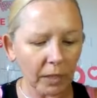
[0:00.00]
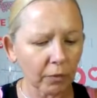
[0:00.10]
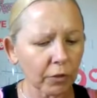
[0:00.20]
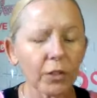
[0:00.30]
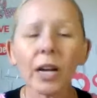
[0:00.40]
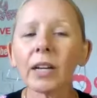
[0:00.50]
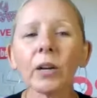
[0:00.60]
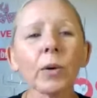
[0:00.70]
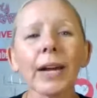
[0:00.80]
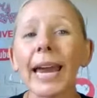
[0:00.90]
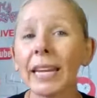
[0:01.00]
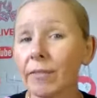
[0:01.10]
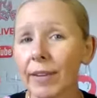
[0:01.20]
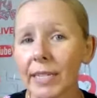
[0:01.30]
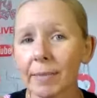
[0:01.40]
If you're not going to wear any
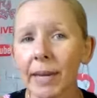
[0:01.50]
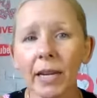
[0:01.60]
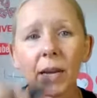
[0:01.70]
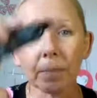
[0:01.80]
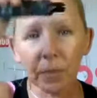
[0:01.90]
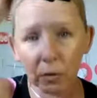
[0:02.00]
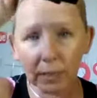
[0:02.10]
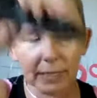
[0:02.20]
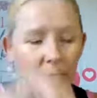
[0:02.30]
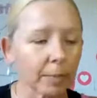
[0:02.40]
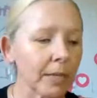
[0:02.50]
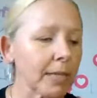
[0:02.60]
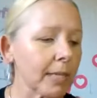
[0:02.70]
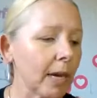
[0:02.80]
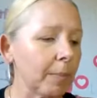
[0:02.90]
face makeup, you can skip
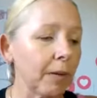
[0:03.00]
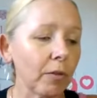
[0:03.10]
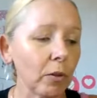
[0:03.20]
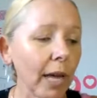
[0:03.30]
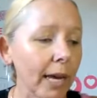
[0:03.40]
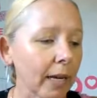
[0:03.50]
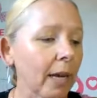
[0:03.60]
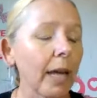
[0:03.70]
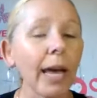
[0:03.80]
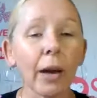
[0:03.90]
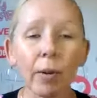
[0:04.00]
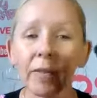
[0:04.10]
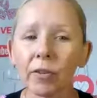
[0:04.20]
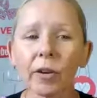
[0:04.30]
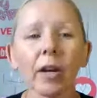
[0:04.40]
this step if you like.
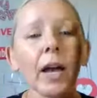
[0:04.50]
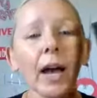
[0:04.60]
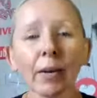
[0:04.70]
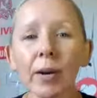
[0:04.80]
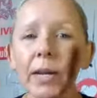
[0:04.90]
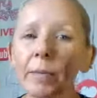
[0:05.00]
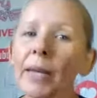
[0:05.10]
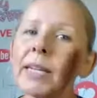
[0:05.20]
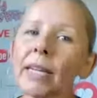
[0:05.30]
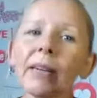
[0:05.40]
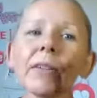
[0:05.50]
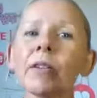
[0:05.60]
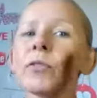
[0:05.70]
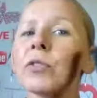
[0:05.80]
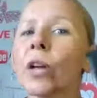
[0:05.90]
However, I recommend, even
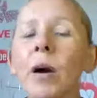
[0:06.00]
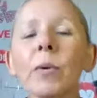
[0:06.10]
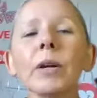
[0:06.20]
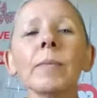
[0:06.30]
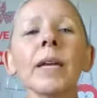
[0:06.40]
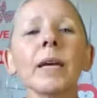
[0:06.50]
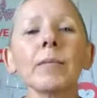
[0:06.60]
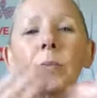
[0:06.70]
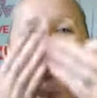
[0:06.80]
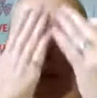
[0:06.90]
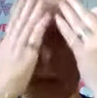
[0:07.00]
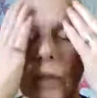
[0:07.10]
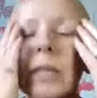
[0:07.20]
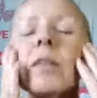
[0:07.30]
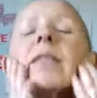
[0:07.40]
if you're not wearing makeup, to put a
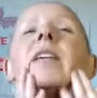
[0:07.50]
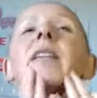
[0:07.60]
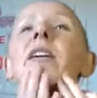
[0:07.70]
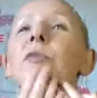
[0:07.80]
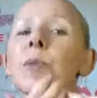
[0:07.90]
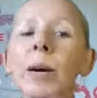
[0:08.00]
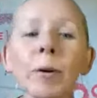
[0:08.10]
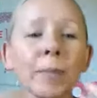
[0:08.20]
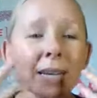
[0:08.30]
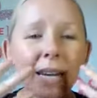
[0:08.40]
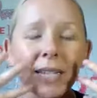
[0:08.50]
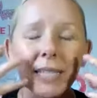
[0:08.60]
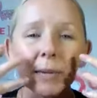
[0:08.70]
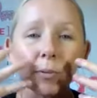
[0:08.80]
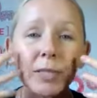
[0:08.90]
little thin layer of primer because
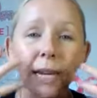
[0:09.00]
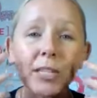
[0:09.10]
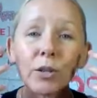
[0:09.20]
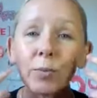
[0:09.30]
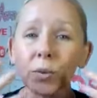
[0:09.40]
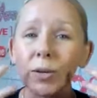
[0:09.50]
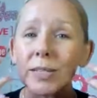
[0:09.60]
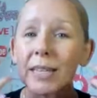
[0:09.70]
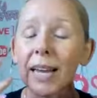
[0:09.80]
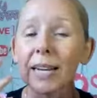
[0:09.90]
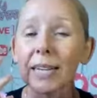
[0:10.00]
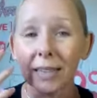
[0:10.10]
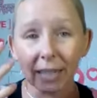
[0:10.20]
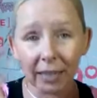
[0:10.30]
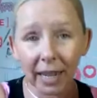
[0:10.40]
it protects your pores,
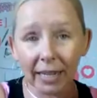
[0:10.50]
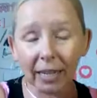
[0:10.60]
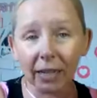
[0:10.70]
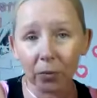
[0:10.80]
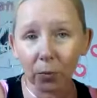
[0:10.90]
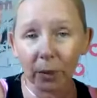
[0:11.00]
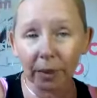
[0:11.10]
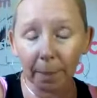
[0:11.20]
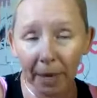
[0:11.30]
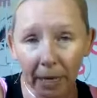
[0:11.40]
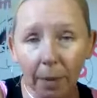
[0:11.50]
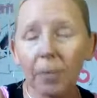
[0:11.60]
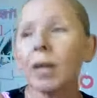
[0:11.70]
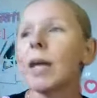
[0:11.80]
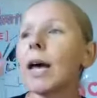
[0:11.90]
in, like with the makeup,
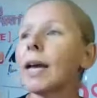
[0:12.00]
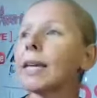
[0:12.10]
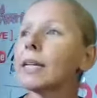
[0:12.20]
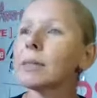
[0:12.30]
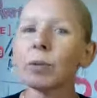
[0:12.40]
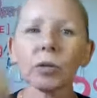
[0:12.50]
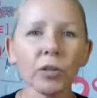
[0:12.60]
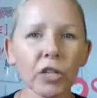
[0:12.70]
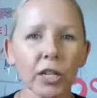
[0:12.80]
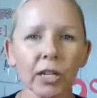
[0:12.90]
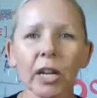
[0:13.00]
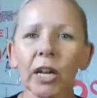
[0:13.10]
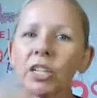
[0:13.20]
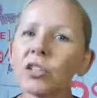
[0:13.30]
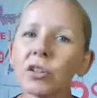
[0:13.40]
against pollution,
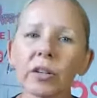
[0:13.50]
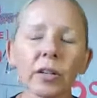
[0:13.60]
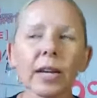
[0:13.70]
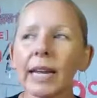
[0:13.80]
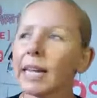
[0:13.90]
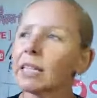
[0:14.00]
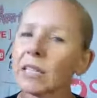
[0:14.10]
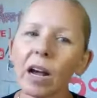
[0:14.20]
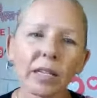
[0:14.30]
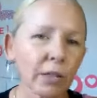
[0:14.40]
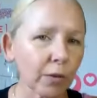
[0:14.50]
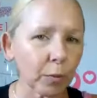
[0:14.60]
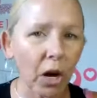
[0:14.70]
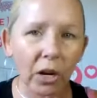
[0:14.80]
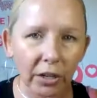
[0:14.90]
dirt, exhaust
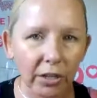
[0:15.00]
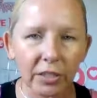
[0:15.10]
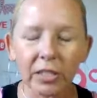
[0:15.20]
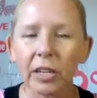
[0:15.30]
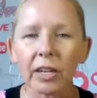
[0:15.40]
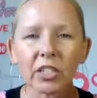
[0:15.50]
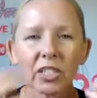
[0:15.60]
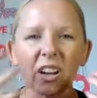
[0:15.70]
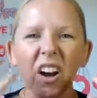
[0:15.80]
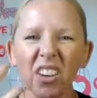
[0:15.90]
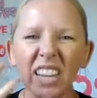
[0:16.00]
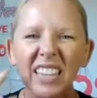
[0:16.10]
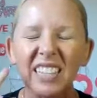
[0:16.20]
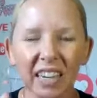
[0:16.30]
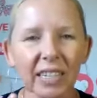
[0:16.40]
from cars, just all
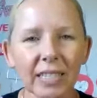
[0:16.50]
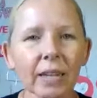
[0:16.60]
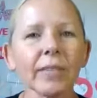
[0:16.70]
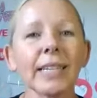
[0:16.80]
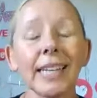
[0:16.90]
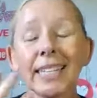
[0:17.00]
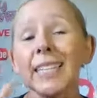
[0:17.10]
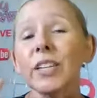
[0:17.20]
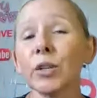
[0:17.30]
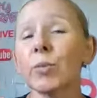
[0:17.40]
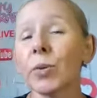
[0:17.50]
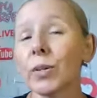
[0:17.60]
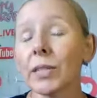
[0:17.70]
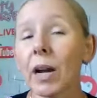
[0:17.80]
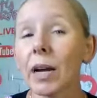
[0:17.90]
that yucky stuff that gets in your
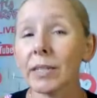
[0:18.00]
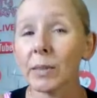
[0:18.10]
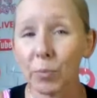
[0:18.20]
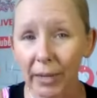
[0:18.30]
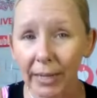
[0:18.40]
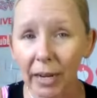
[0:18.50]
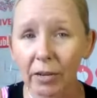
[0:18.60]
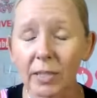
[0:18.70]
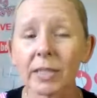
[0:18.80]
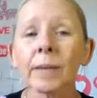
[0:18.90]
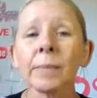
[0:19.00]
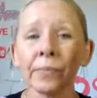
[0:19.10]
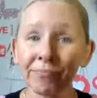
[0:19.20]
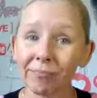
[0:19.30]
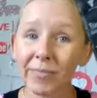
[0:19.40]
pores and causes breakouts.
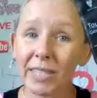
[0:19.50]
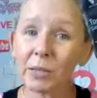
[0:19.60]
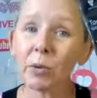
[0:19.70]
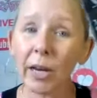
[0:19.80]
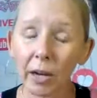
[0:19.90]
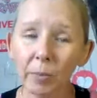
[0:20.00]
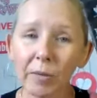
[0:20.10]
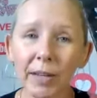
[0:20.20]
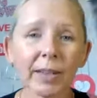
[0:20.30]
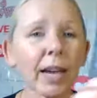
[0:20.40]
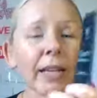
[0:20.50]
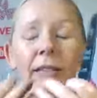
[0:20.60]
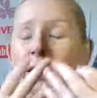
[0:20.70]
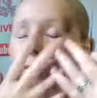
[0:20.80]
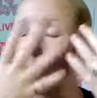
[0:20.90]
This will help prevent that
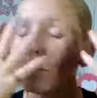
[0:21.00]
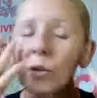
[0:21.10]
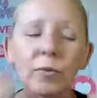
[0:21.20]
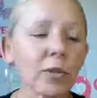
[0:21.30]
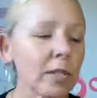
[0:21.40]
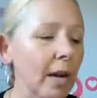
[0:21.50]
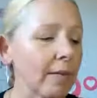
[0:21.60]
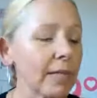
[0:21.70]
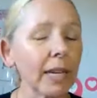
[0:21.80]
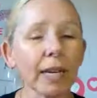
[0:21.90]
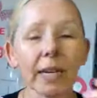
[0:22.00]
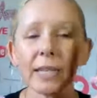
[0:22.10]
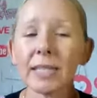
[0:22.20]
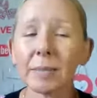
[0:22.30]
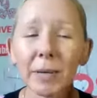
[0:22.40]
and give you beautiful, soft skin.
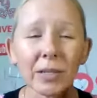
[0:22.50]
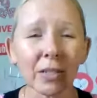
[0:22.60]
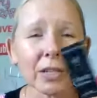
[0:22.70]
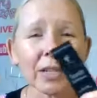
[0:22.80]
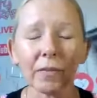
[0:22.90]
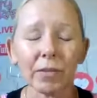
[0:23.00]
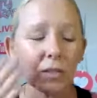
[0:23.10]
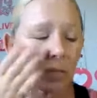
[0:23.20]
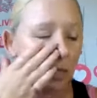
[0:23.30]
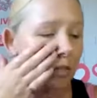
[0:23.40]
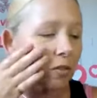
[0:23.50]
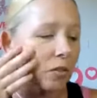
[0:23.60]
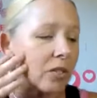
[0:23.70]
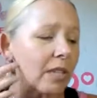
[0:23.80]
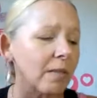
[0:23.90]
It smells good, it feels good, your,
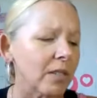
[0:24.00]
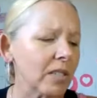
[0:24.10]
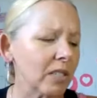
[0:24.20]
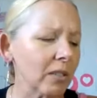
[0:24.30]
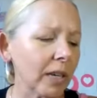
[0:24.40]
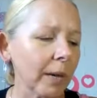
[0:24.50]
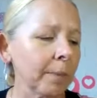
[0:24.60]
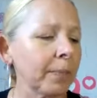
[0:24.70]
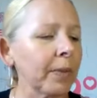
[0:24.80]
your skin feels silky.